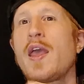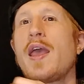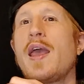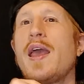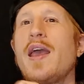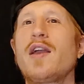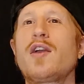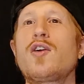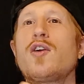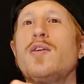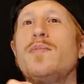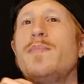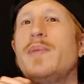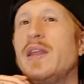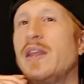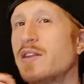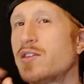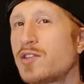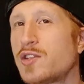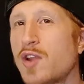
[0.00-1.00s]
It could be
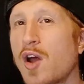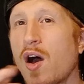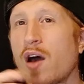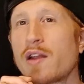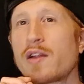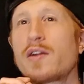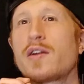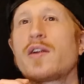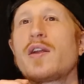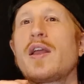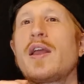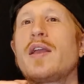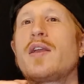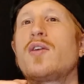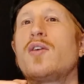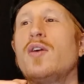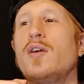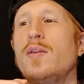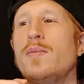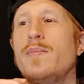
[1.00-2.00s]
his daughter, it
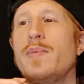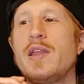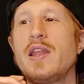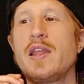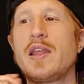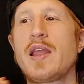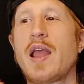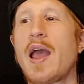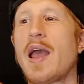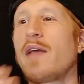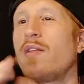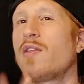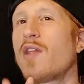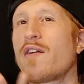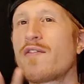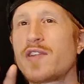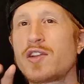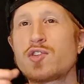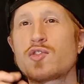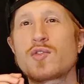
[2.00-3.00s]
could be a
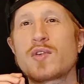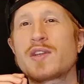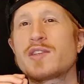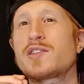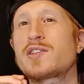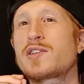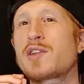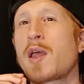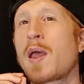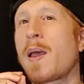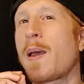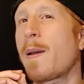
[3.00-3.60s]
love interest,